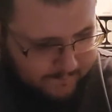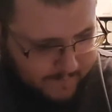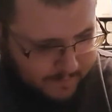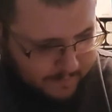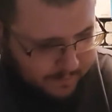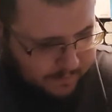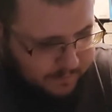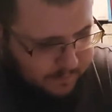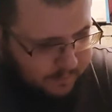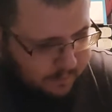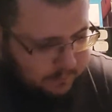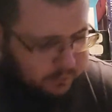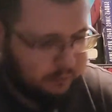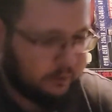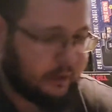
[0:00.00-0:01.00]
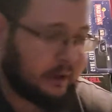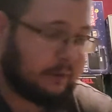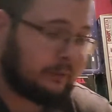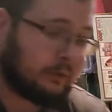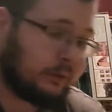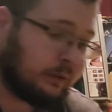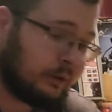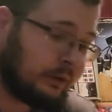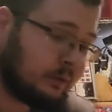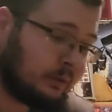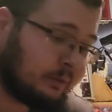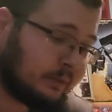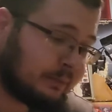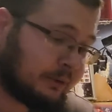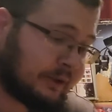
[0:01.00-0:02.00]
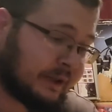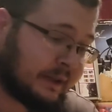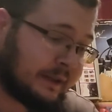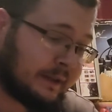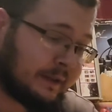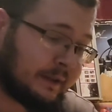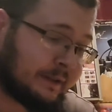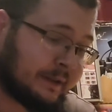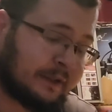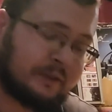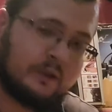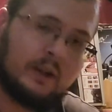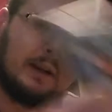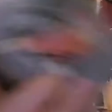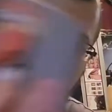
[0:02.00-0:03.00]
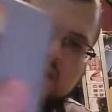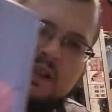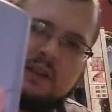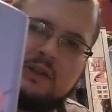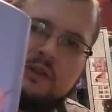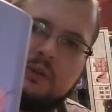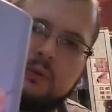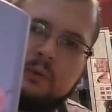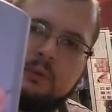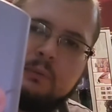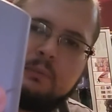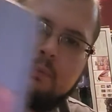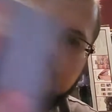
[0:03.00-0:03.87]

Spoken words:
Oh, I'm going to run out of room to put these. Extreme G2.